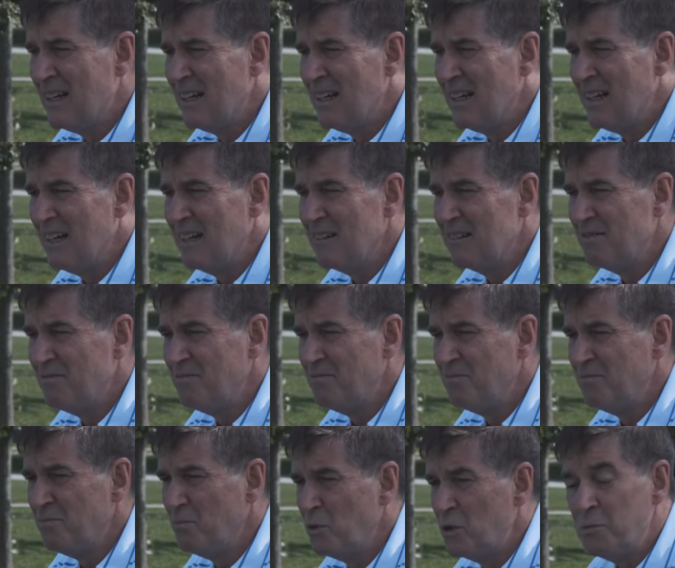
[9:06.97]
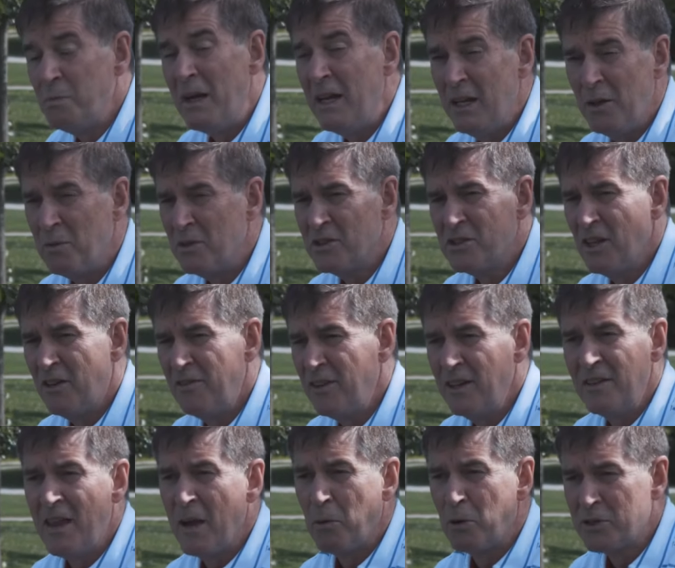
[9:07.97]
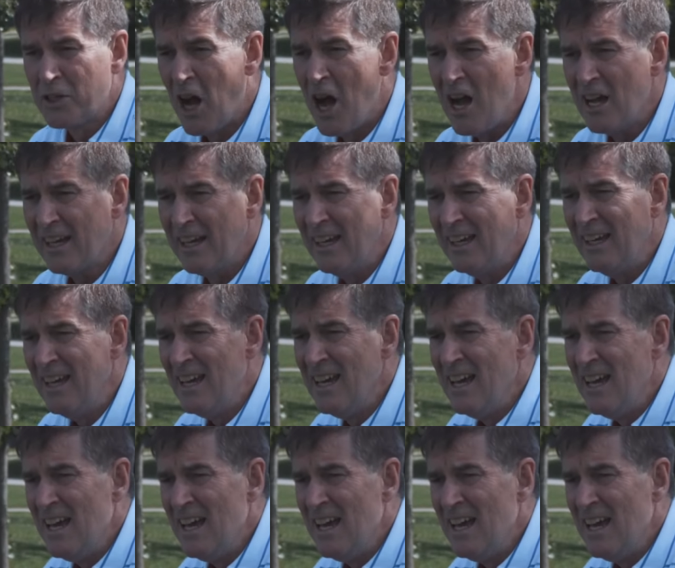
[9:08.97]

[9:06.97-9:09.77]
uh, was meeting with Sylvia, and they were talking.